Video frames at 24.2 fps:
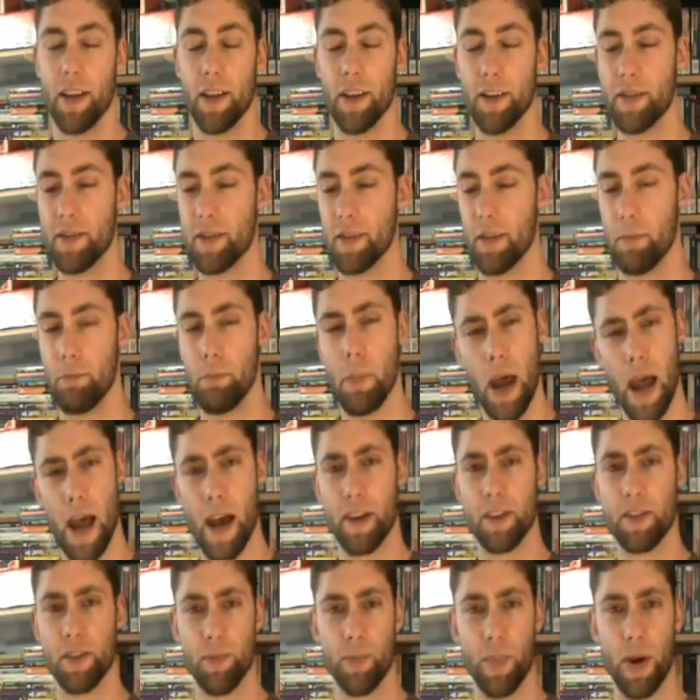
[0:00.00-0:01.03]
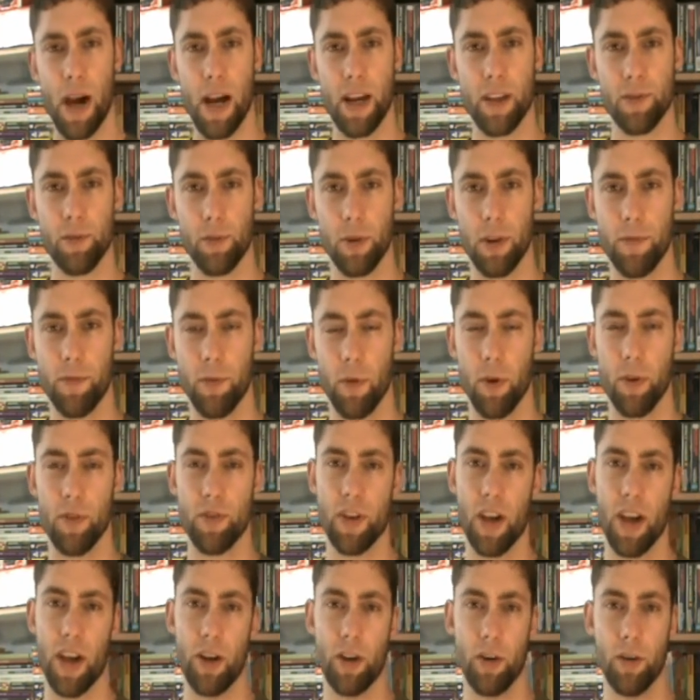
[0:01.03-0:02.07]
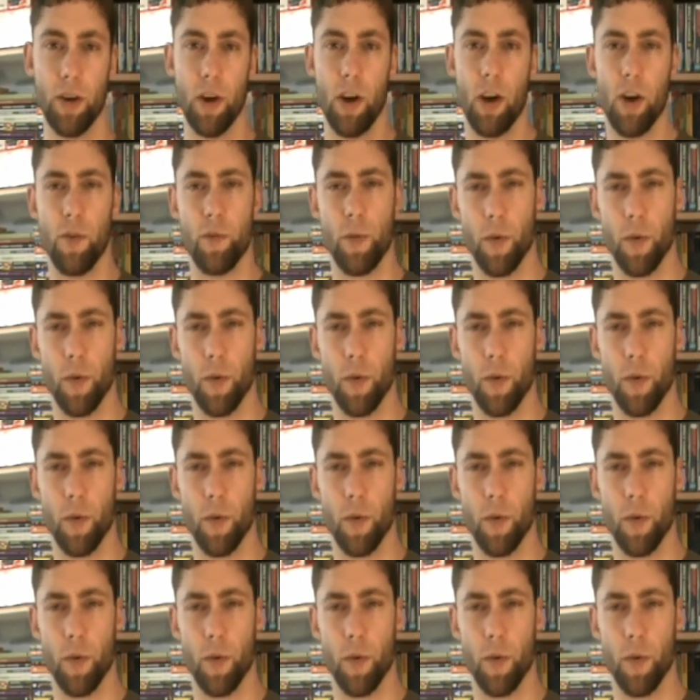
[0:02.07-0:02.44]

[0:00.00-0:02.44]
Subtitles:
This is the Max Impact 24 channel.